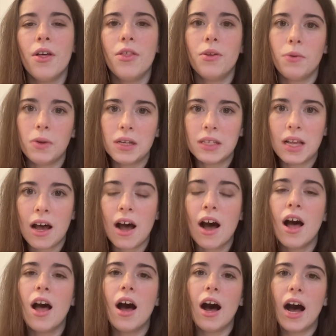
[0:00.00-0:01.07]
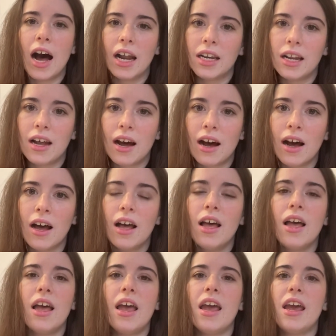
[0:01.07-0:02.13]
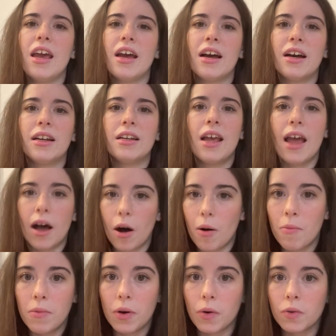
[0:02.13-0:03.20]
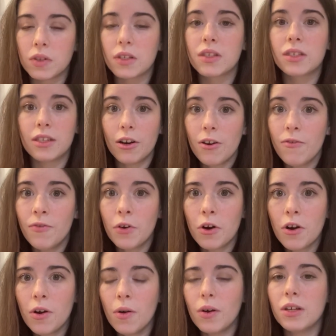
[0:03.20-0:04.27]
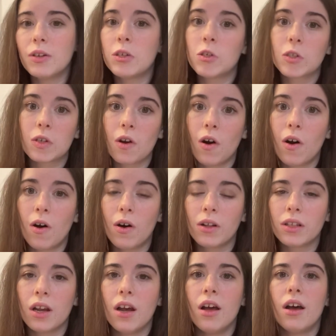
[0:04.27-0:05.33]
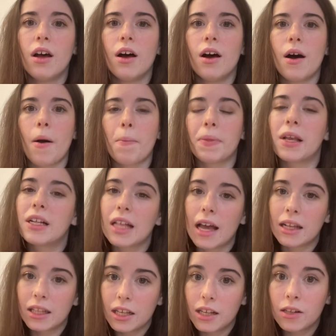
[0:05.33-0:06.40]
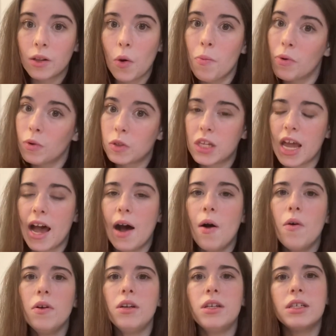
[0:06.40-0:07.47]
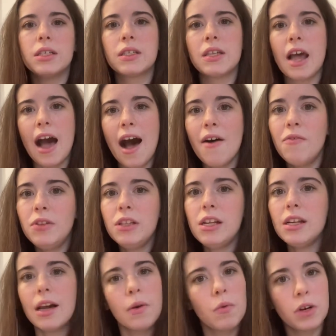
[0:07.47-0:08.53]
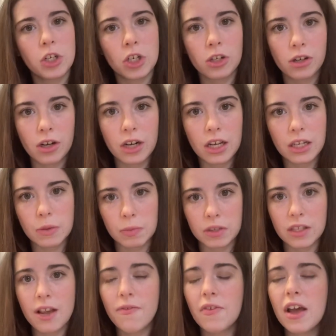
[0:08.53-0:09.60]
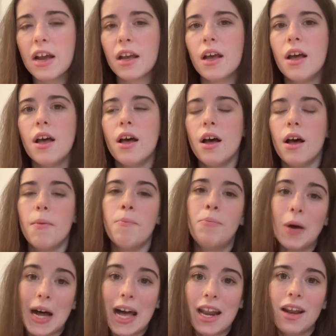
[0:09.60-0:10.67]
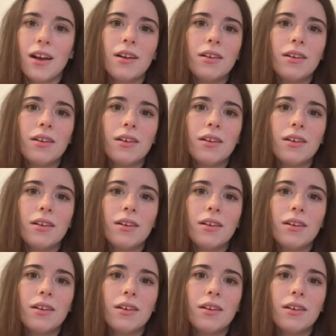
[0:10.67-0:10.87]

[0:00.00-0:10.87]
Teresa, Anna, and Elmo's server, which is called Gladly Global Town. Is heavily language learning specific, but